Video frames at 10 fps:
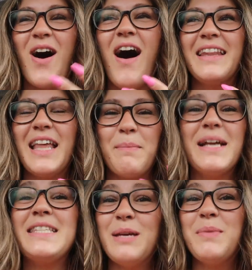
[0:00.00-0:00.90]
on like
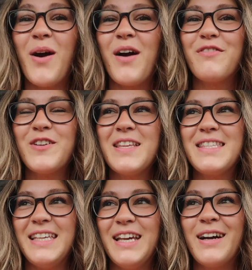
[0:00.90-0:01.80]
my T B R for
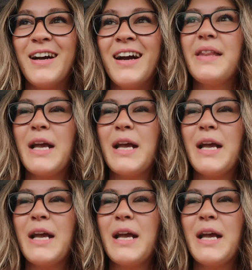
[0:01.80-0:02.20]
this year,